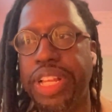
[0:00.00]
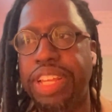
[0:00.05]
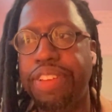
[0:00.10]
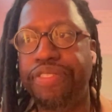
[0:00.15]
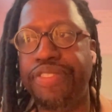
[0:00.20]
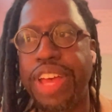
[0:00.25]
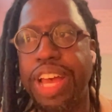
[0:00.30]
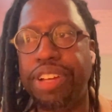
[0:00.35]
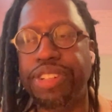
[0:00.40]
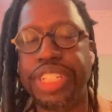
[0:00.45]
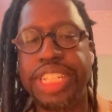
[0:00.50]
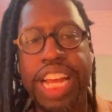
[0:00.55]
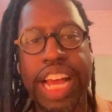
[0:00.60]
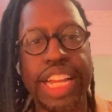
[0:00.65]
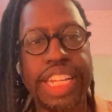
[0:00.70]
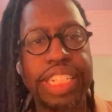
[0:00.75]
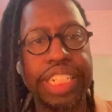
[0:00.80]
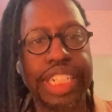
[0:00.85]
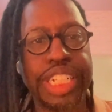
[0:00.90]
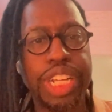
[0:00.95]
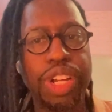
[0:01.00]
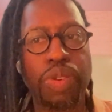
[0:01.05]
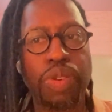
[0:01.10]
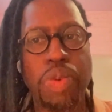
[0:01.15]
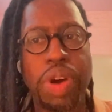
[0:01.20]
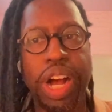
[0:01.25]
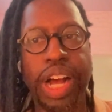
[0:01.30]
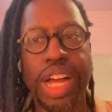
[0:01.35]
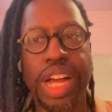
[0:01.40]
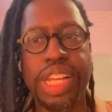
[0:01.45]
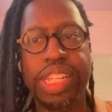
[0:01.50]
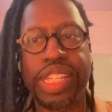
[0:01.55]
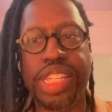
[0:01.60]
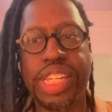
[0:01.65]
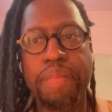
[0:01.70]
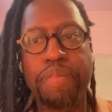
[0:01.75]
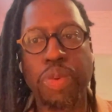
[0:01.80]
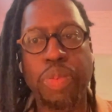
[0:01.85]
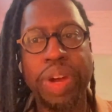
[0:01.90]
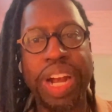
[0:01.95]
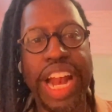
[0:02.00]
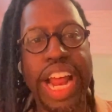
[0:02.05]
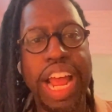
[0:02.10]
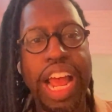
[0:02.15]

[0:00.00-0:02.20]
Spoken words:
found challenging was when